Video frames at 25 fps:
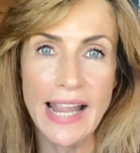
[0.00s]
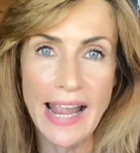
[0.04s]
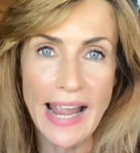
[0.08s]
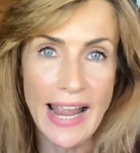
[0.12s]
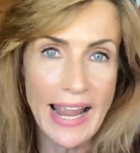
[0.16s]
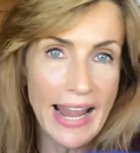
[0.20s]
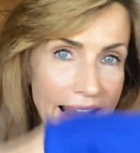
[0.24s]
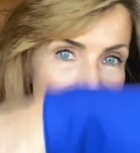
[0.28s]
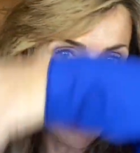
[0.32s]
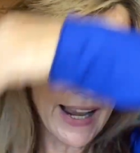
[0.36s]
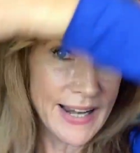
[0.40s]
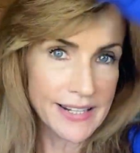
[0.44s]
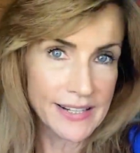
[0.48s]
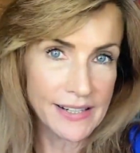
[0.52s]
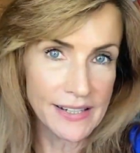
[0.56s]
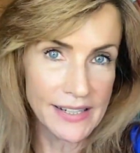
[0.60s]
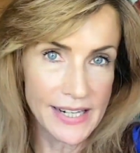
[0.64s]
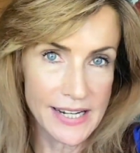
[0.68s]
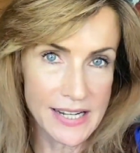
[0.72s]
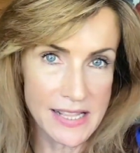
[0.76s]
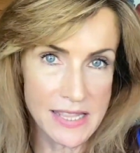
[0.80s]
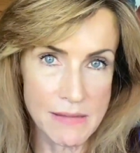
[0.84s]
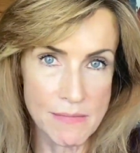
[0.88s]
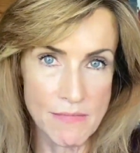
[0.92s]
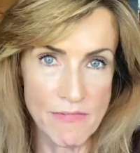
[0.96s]
and
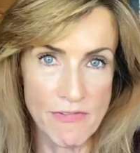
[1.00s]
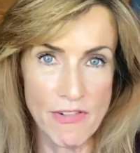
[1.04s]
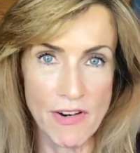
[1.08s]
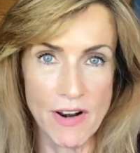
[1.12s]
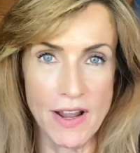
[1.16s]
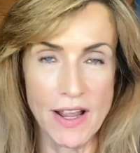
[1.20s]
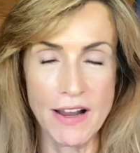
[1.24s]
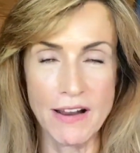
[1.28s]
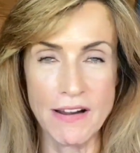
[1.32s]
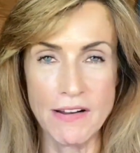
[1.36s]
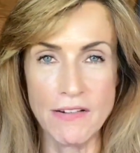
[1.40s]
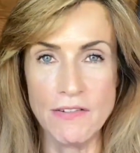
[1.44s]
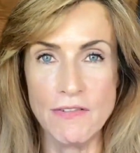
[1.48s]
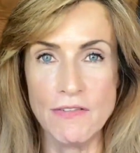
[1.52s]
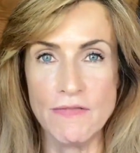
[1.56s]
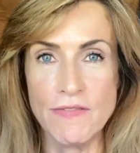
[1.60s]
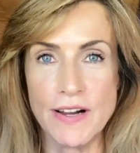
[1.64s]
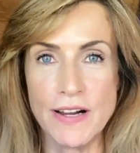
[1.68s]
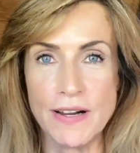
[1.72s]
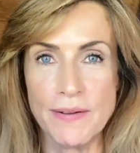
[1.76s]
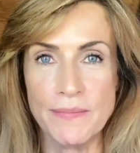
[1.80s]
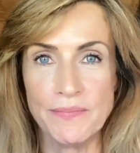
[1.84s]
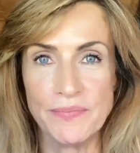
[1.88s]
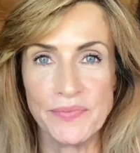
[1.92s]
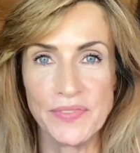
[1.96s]
let them fly
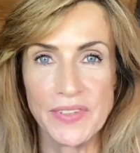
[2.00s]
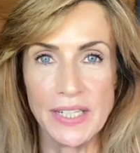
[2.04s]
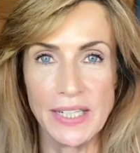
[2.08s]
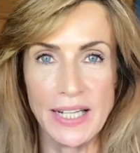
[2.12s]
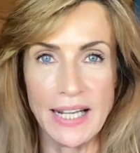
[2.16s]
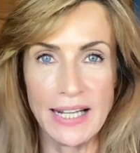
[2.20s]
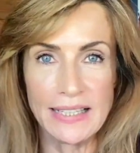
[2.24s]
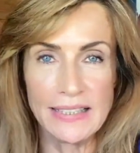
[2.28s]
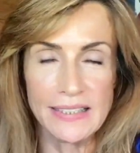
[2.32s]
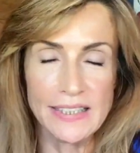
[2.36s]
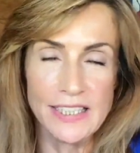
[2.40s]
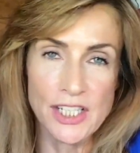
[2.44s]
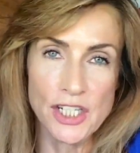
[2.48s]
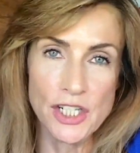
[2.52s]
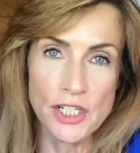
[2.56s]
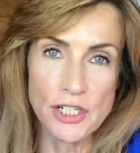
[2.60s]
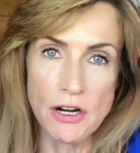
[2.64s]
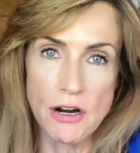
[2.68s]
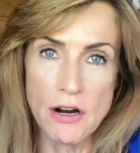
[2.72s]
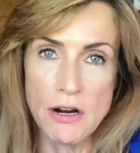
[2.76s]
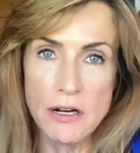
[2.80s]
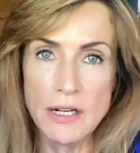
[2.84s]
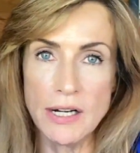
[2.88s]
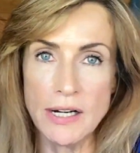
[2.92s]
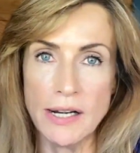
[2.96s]
over like these
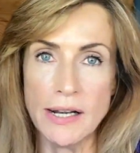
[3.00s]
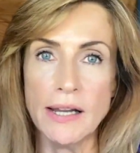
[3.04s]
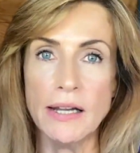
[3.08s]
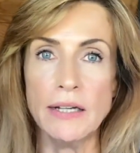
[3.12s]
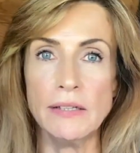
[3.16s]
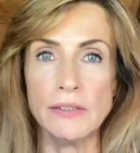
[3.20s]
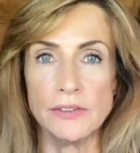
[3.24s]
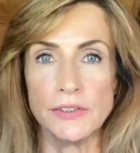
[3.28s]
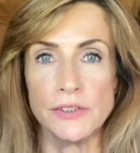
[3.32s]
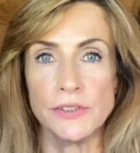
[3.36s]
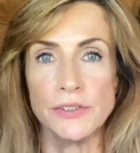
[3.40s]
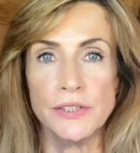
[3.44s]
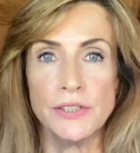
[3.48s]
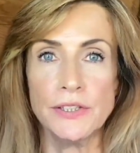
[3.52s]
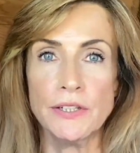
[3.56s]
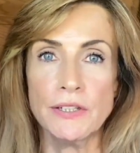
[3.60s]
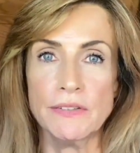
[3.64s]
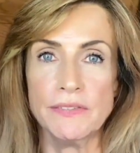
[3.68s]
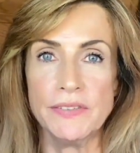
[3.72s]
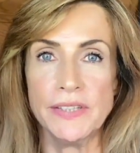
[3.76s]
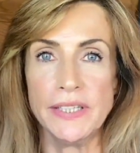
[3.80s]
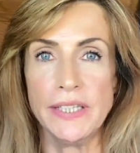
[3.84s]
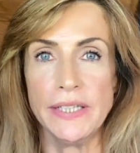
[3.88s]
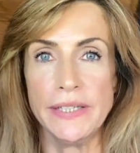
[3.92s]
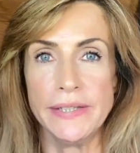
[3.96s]
dark clouds
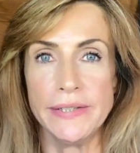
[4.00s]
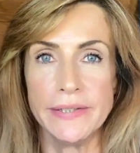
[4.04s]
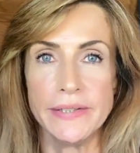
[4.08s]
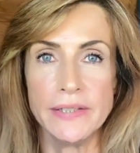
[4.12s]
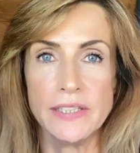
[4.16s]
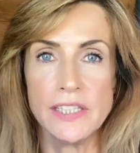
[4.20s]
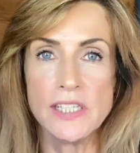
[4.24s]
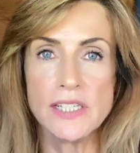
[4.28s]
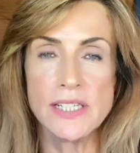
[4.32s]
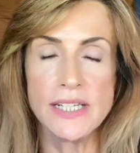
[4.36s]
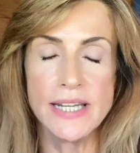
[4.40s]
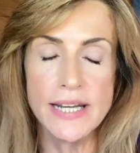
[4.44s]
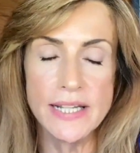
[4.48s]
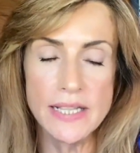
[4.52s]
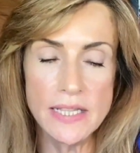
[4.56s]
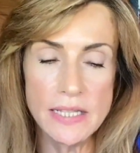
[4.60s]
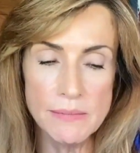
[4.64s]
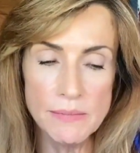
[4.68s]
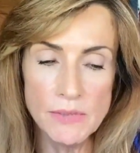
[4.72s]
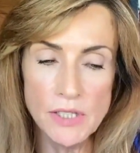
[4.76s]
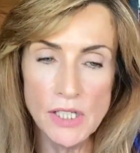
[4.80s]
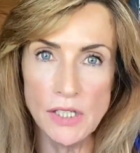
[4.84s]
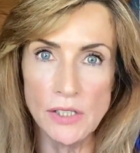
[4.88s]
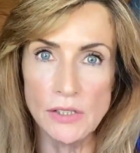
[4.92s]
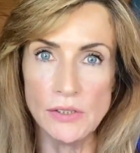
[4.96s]
overhead. Let them
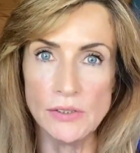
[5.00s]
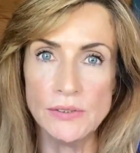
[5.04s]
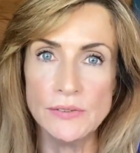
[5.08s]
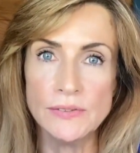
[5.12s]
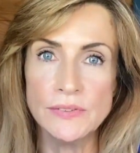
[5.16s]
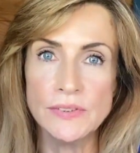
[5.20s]
go.